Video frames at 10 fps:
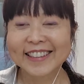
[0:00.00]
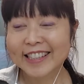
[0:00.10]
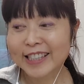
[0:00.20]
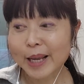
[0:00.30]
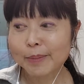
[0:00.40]

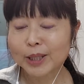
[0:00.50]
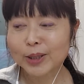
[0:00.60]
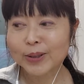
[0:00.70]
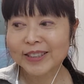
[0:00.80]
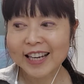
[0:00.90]
the
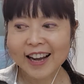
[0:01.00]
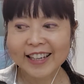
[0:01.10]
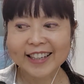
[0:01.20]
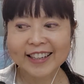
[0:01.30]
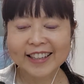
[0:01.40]
saber-toothed
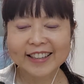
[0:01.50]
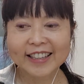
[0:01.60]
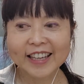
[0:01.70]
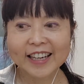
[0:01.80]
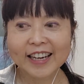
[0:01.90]
tiger,
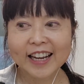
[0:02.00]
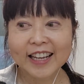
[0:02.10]
then